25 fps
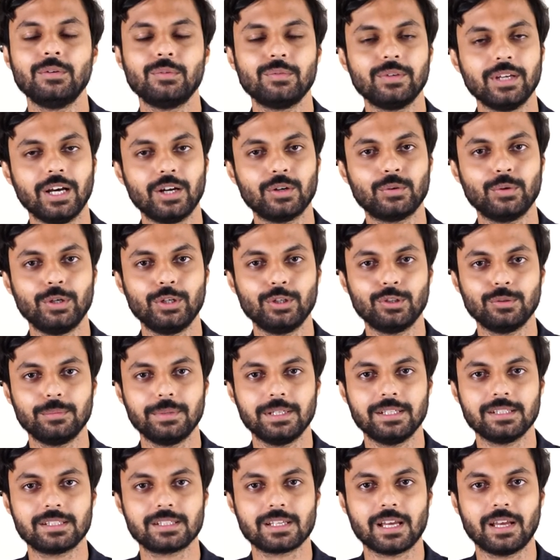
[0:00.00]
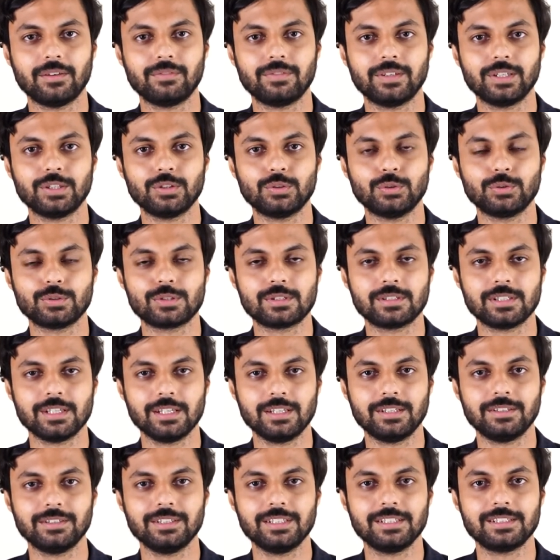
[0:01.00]
We are going to be deciphering those
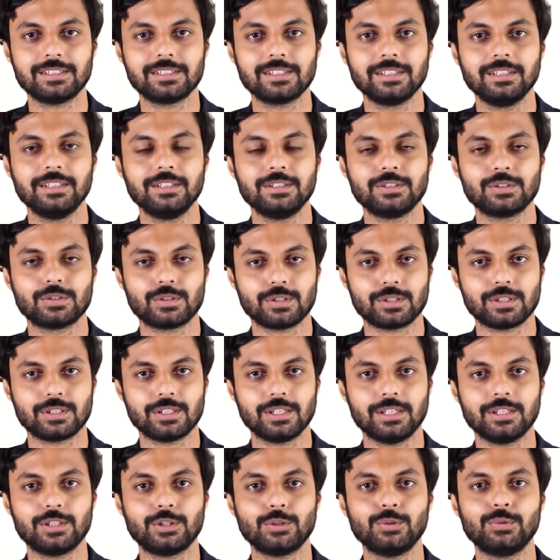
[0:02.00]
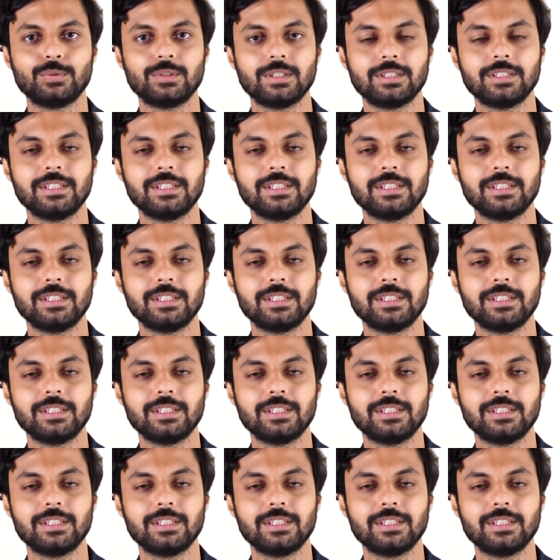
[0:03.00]
secrets, so stay tuned.